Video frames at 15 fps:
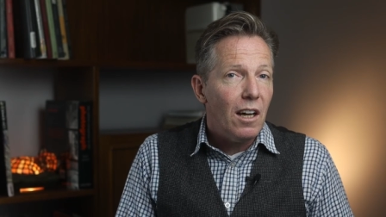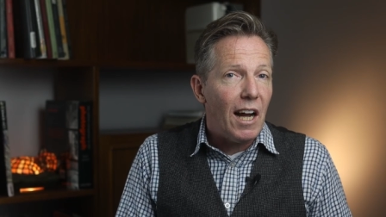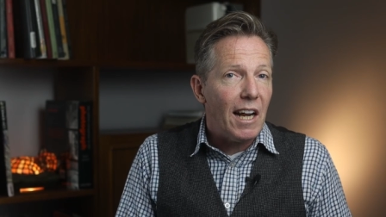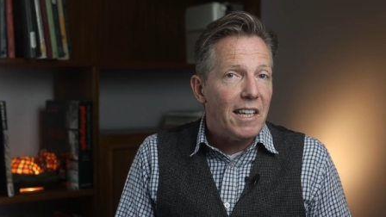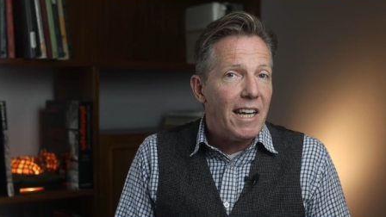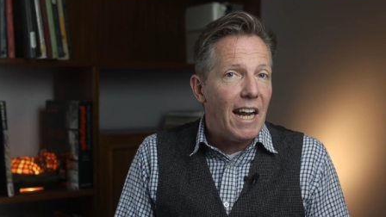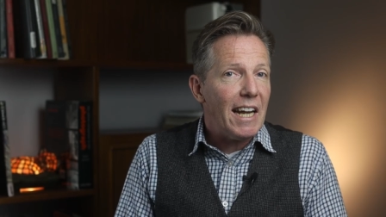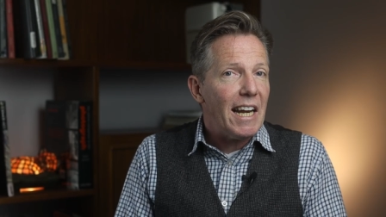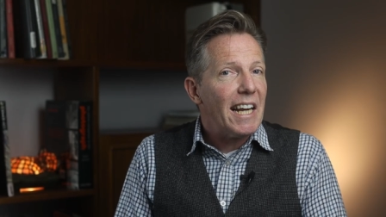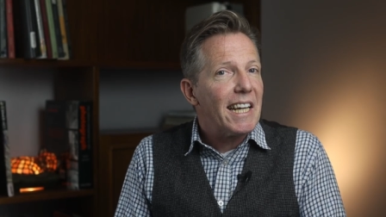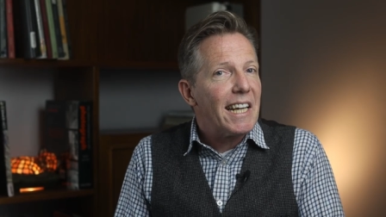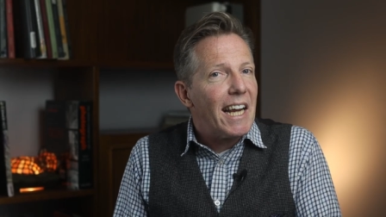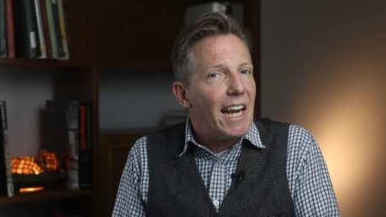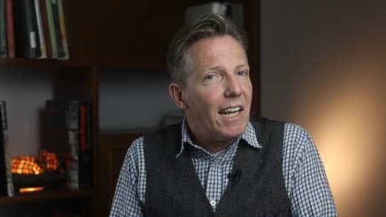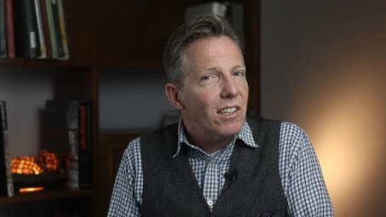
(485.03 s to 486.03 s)
and yet
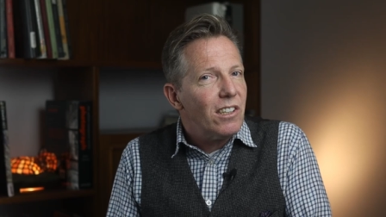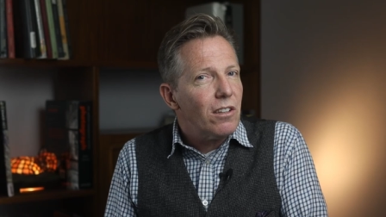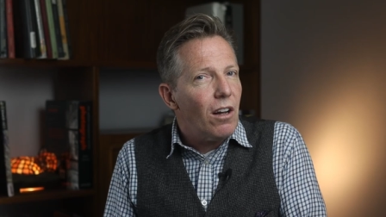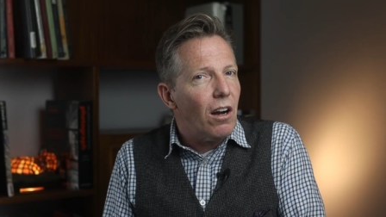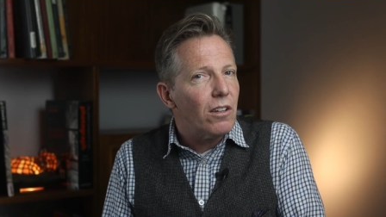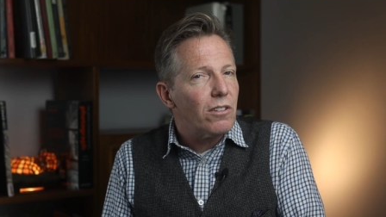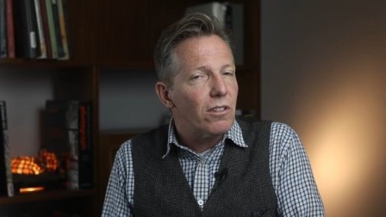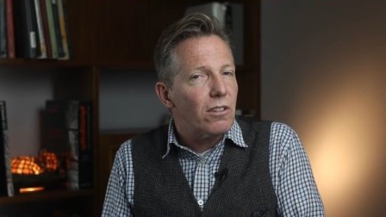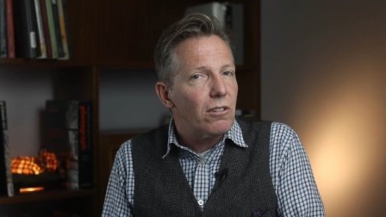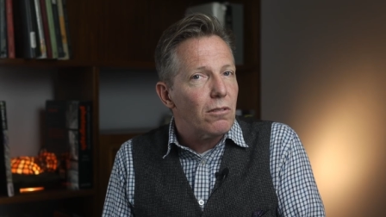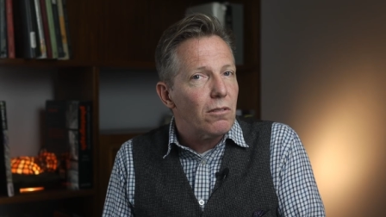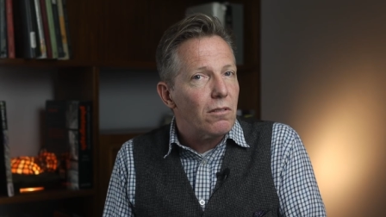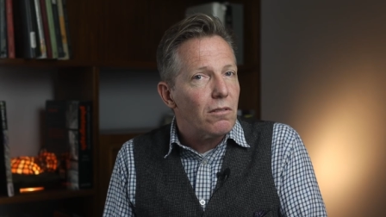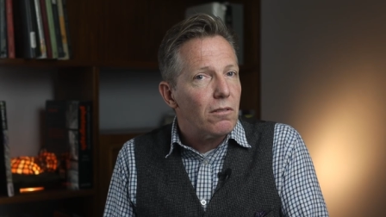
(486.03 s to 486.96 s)
it kickstarts